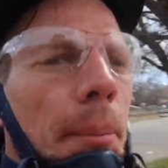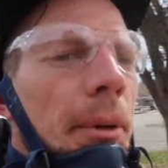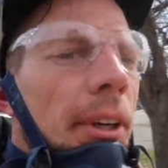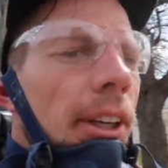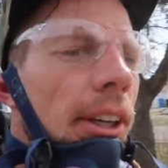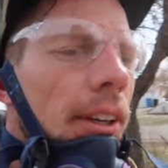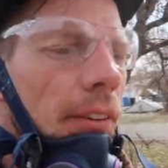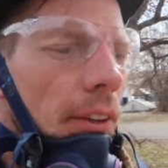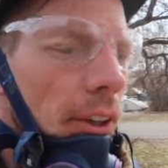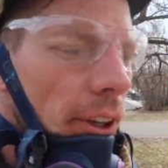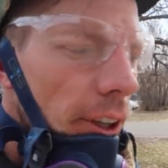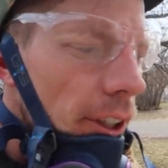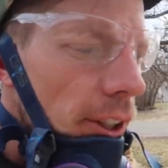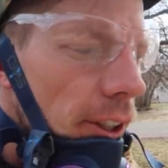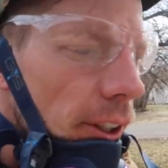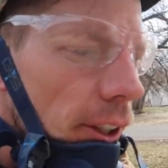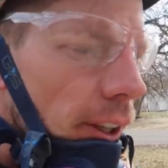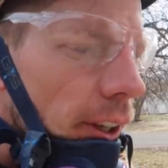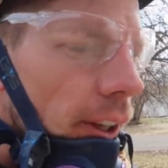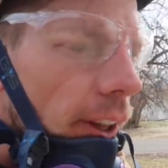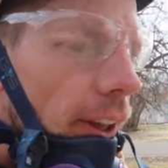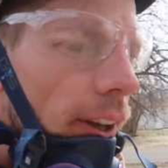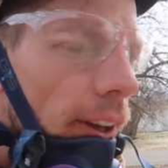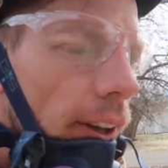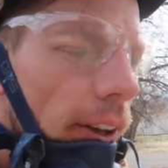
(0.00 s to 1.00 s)
I'm gonna give you guys a
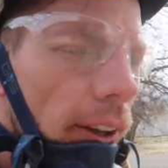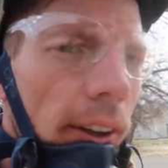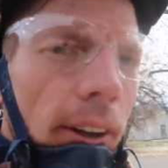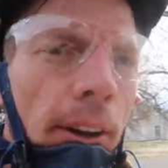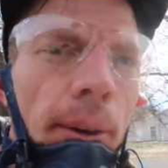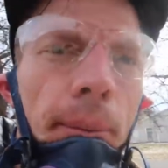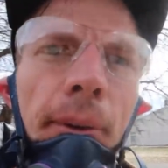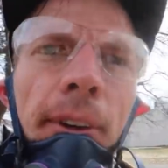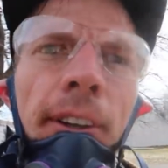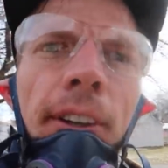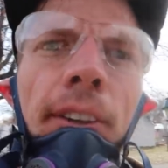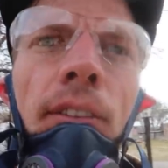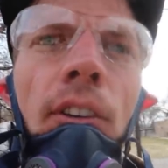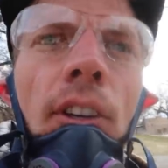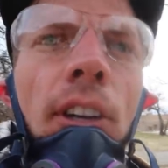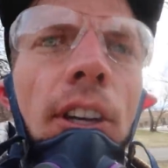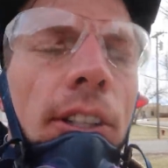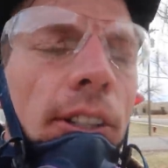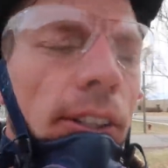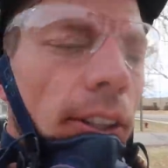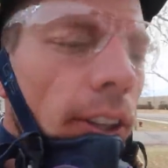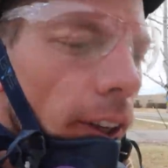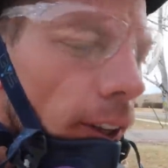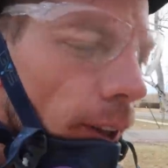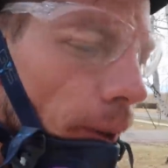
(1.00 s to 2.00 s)
little
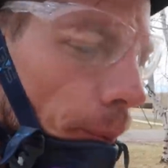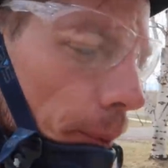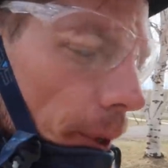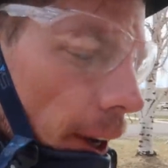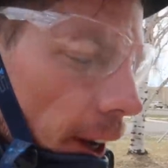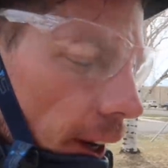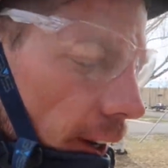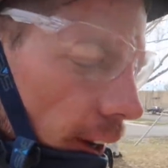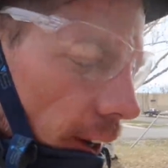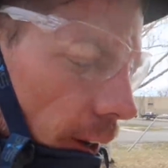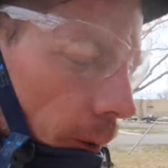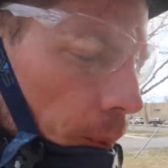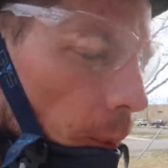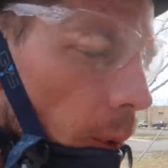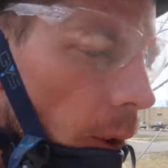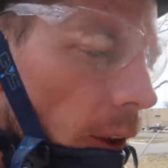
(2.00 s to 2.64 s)
update on